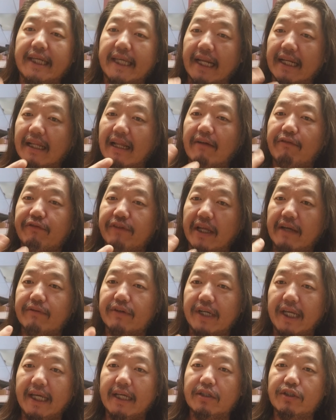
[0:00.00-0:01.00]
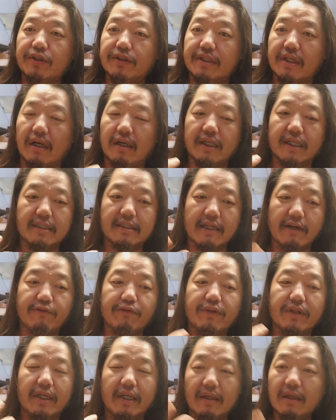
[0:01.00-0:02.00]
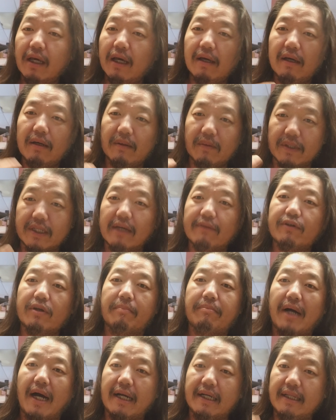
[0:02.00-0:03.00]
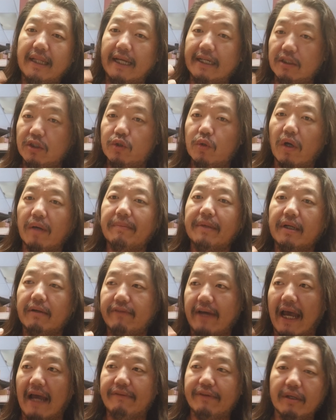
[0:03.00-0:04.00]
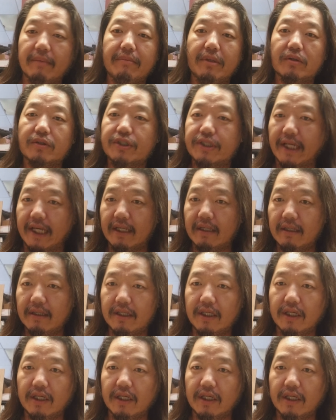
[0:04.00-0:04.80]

getting that flavor to hit your tongue, it definitely will give your body that enjoyment of having a milkshake.